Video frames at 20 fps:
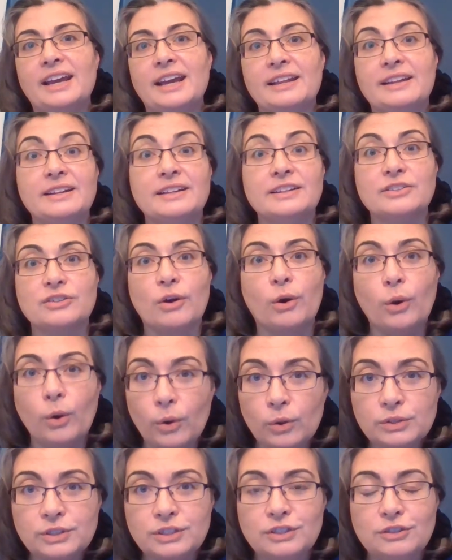and it is
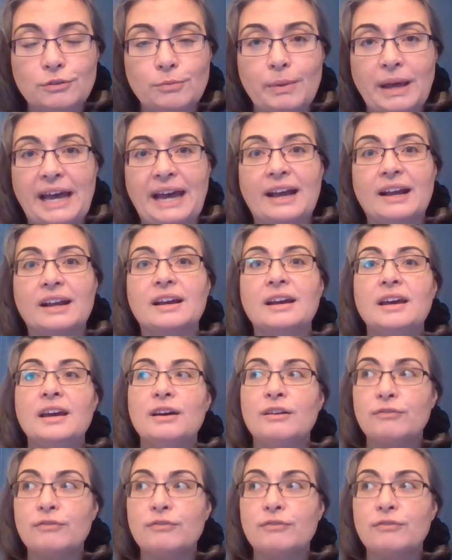holding you back